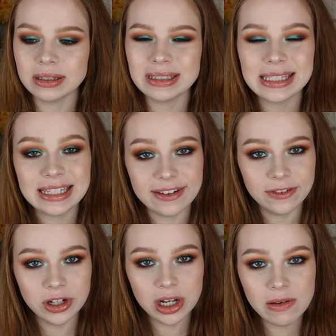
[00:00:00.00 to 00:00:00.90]

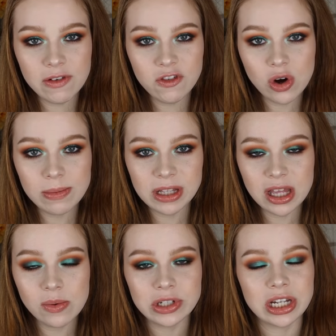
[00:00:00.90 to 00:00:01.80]
stiffer of a
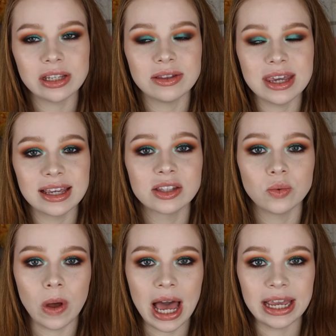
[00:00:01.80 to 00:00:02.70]
formula, which I think is
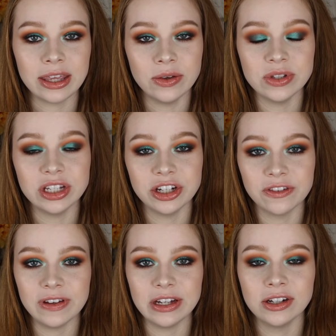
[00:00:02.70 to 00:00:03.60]
why using
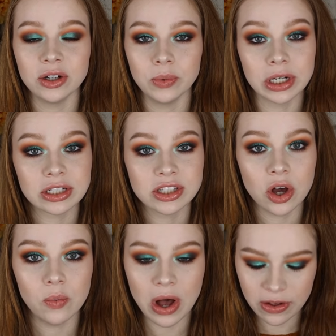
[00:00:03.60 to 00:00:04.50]
your finger works
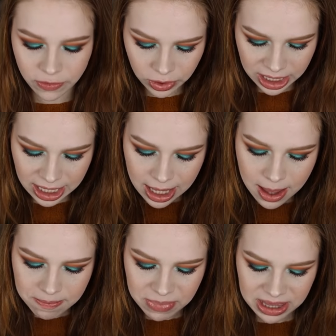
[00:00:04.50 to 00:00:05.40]
so well for it.
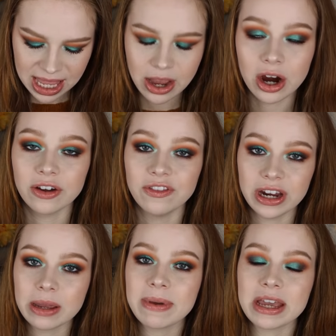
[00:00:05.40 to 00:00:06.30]
But they are
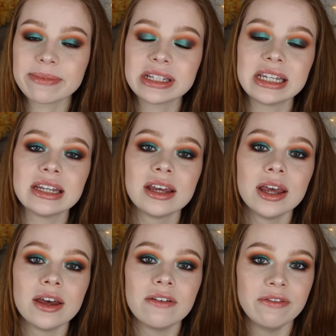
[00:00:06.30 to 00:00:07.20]
very pigmented,
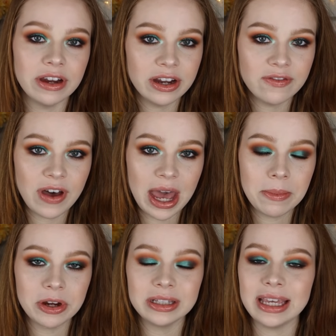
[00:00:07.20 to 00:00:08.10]
very
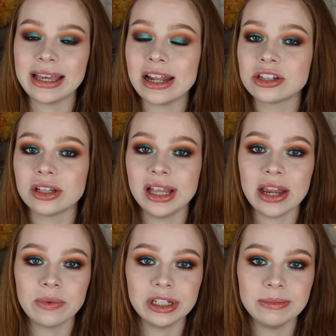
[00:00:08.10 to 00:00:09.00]
vibrant. They catch the
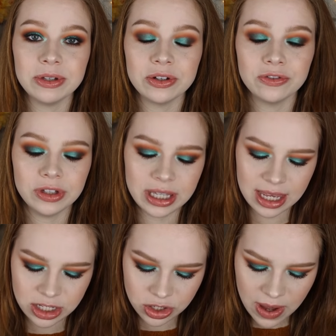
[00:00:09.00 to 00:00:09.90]
light really beautifully.
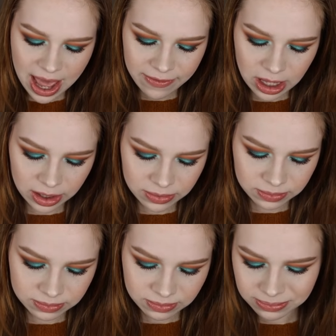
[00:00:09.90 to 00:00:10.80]
They do have a
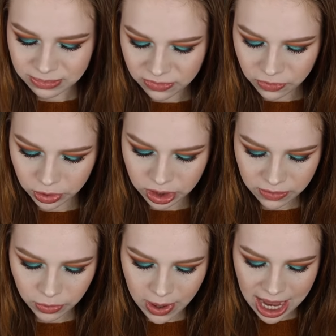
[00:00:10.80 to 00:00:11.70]

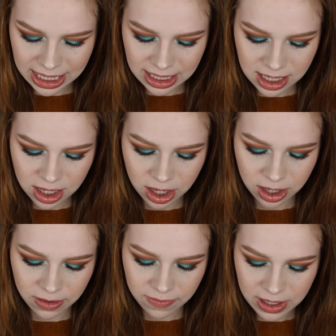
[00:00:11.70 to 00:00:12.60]
good variety
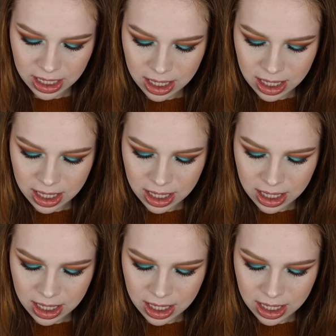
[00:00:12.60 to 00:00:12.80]
of